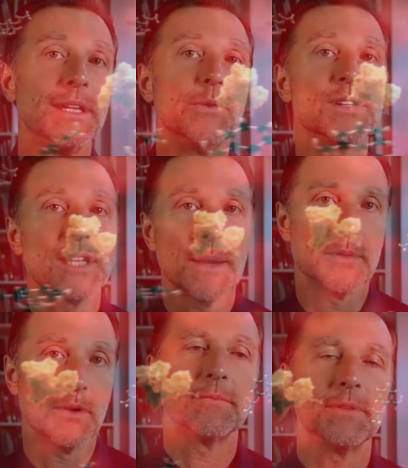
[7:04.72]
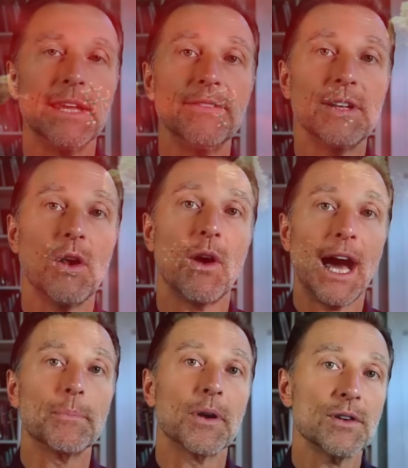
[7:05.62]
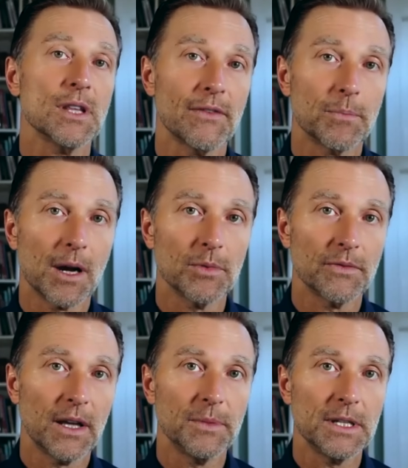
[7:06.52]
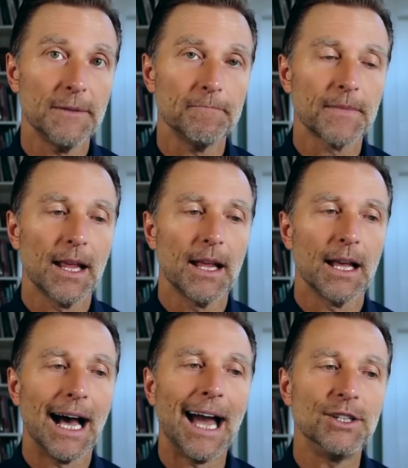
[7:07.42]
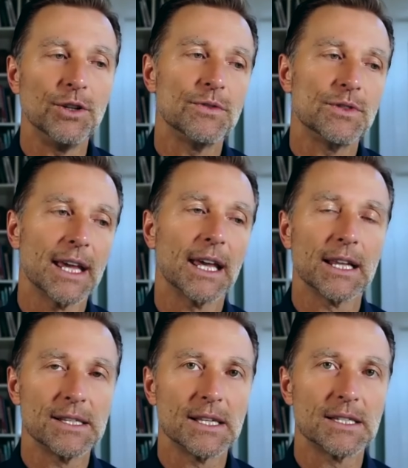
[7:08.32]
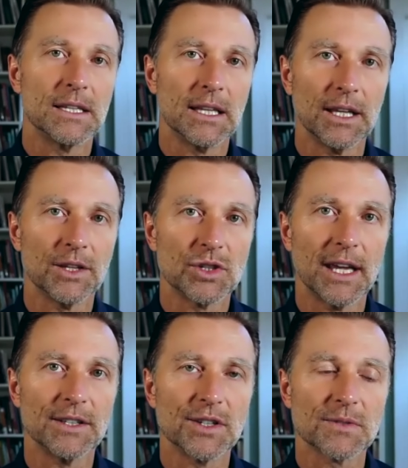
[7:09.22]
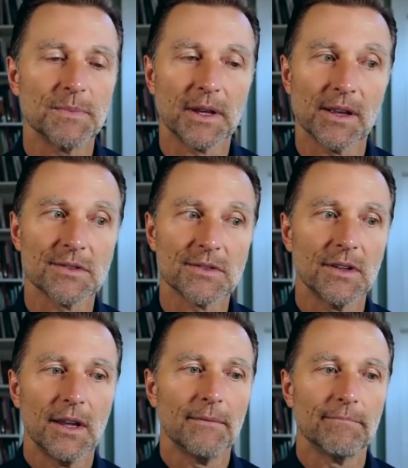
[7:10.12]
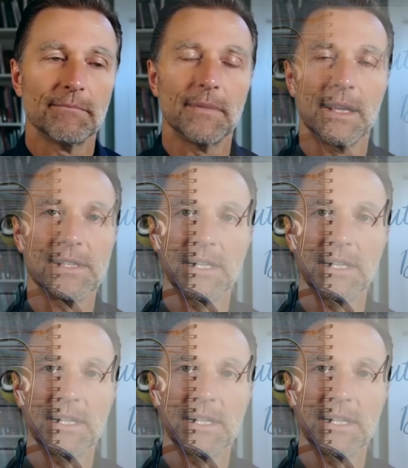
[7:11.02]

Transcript: D receptor. Even though I personally have a problem with vitamin D, I do take it consistently each day just because it's